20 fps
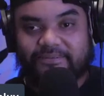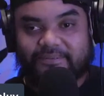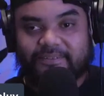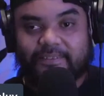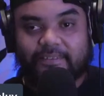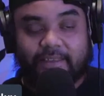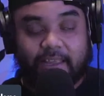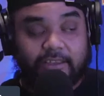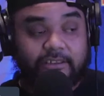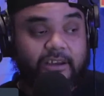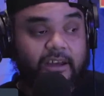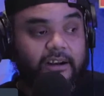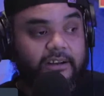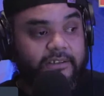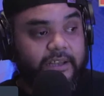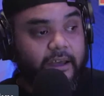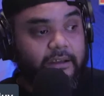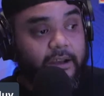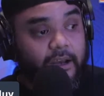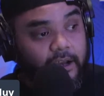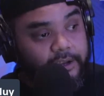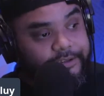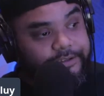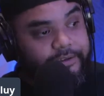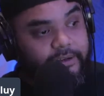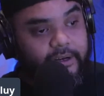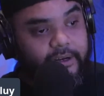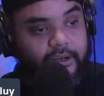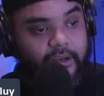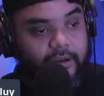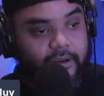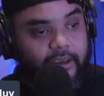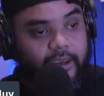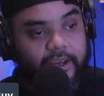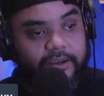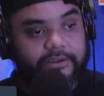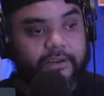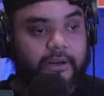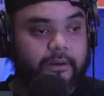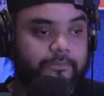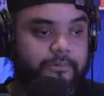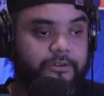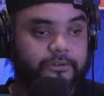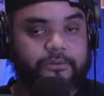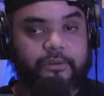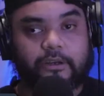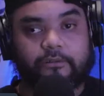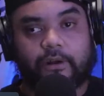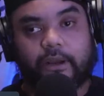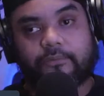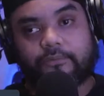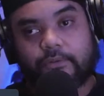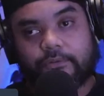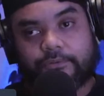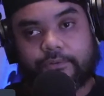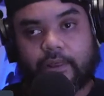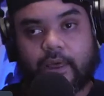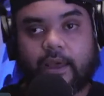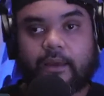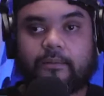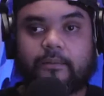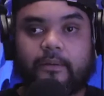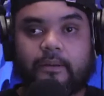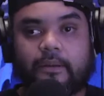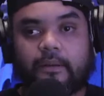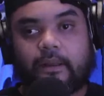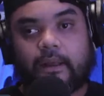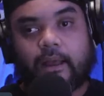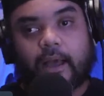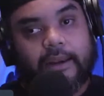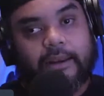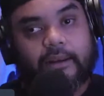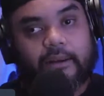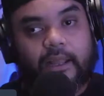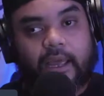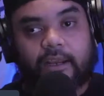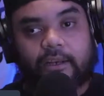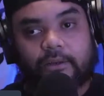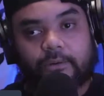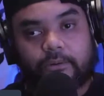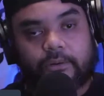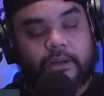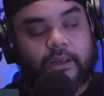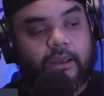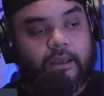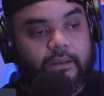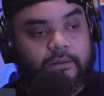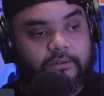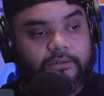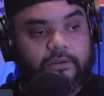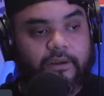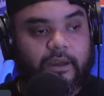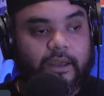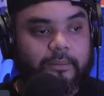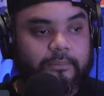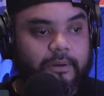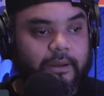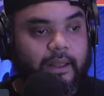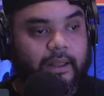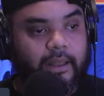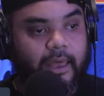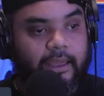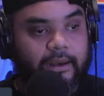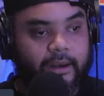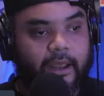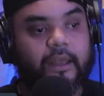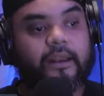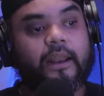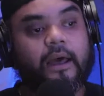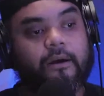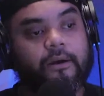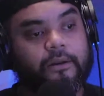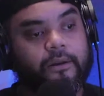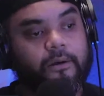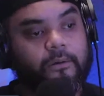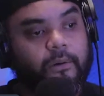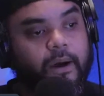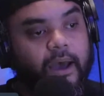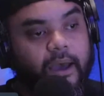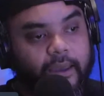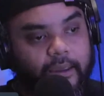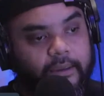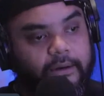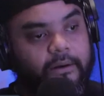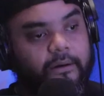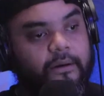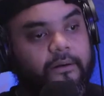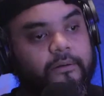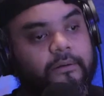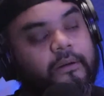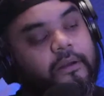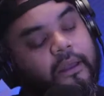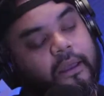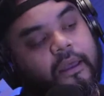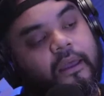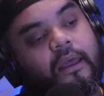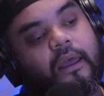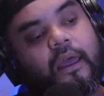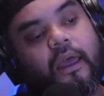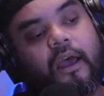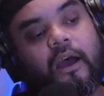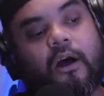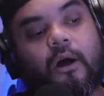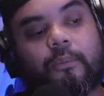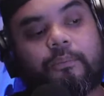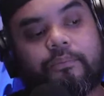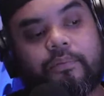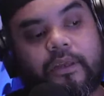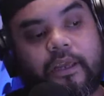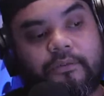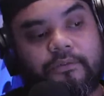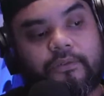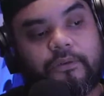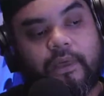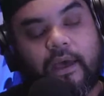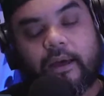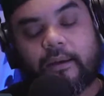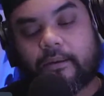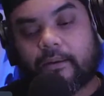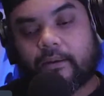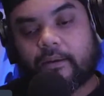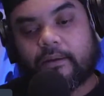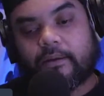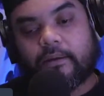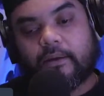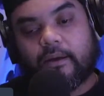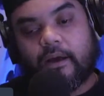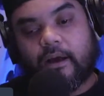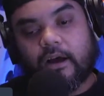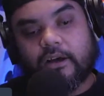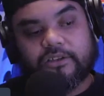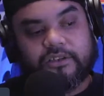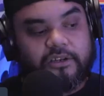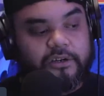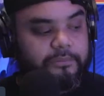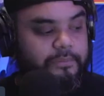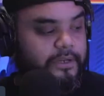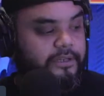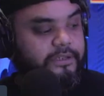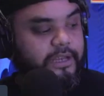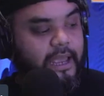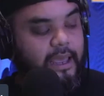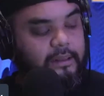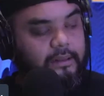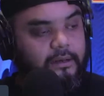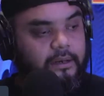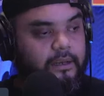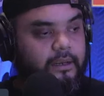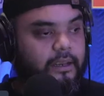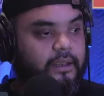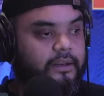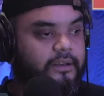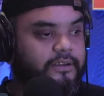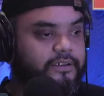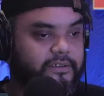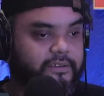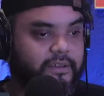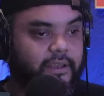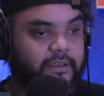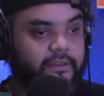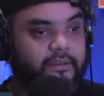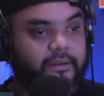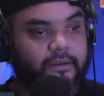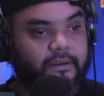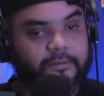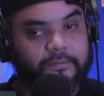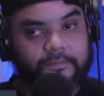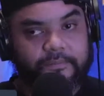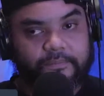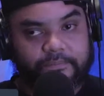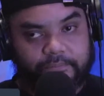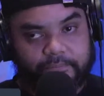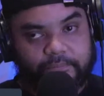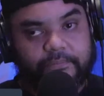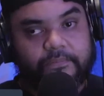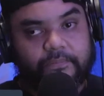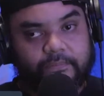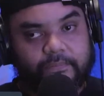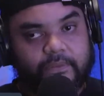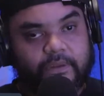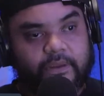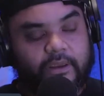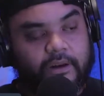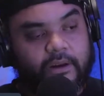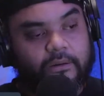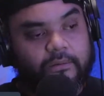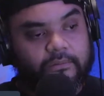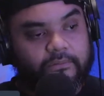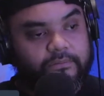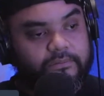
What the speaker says: they taught us how to hustle at a young age, and I'm truly grateful for that. I didn't like doing it at the time, but now I know why. It helped give you that hustler mentality, and it just like you know,